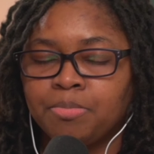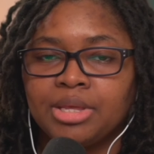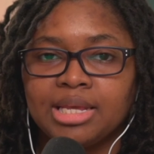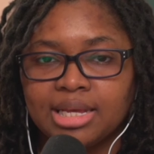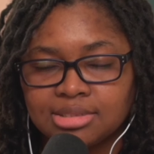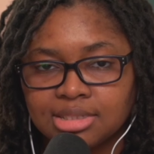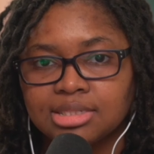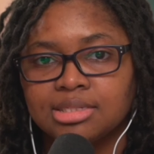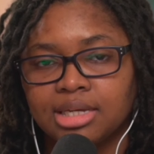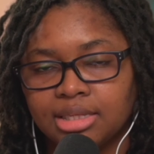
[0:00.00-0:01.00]
He
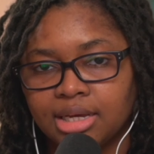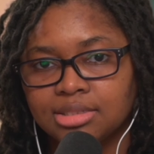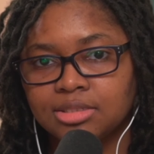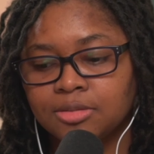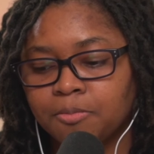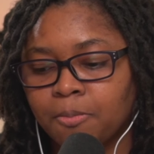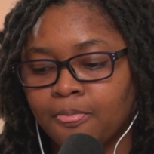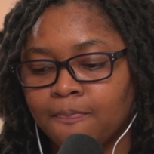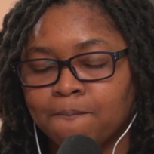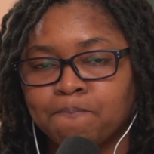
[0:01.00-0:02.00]
instantly said yes.
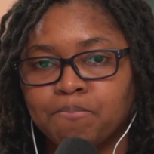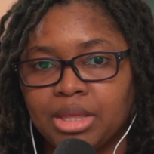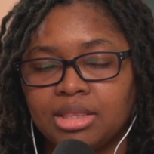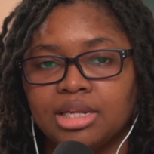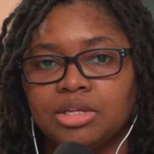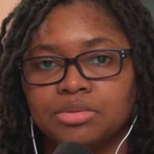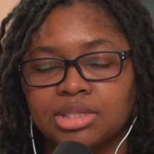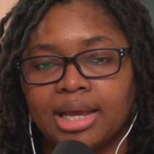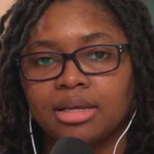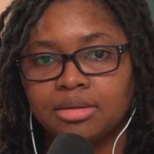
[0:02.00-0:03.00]
And then he was
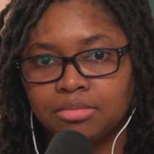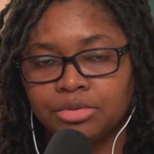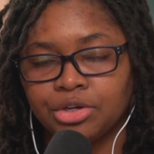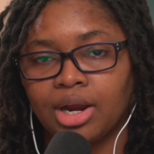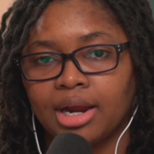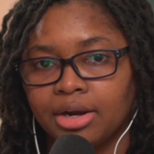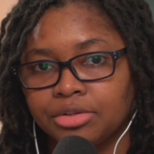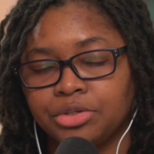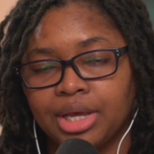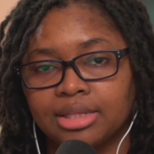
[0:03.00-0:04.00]
like, "You're hired.
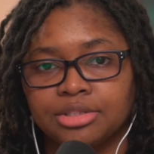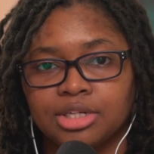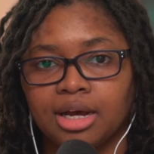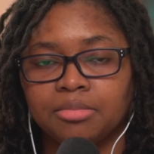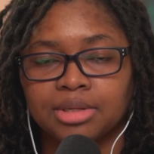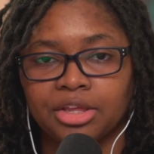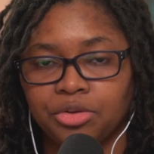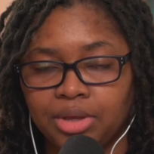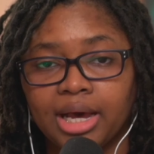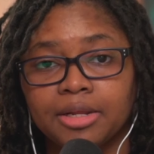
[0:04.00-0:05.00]
You got the job. Like,
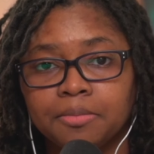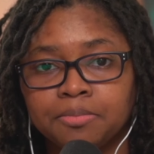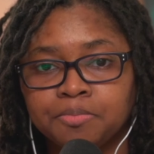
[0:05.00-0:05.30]
you got it."